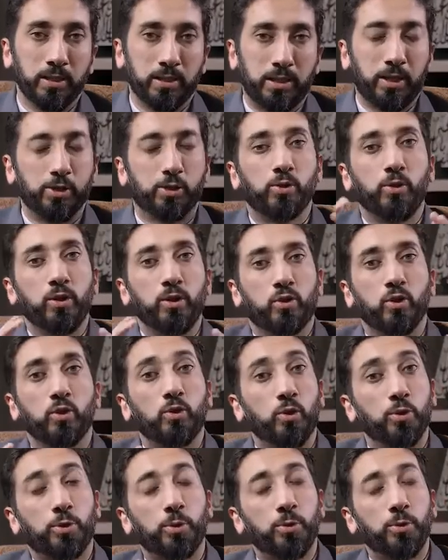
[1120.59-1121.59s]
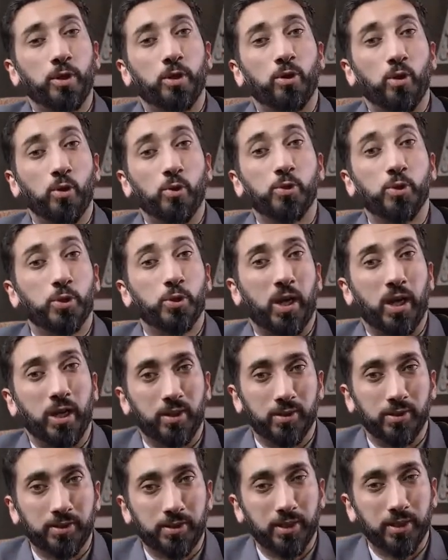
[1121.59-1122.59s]
that is going to go through their own
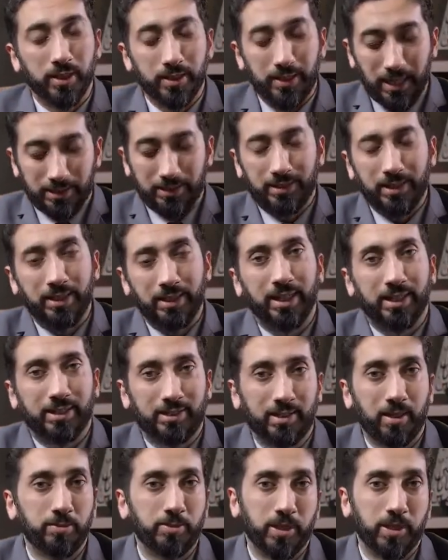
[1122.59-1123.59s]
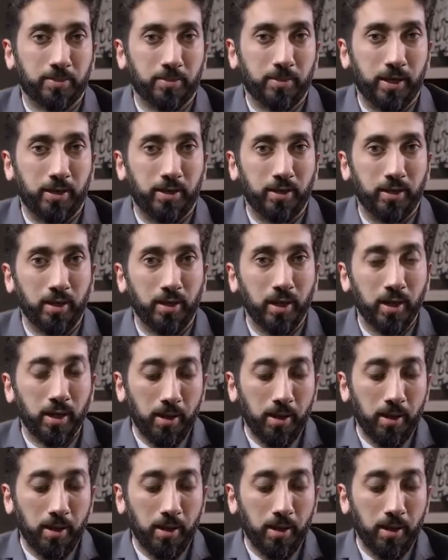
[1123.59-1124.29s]
trials. That's the next subject matter.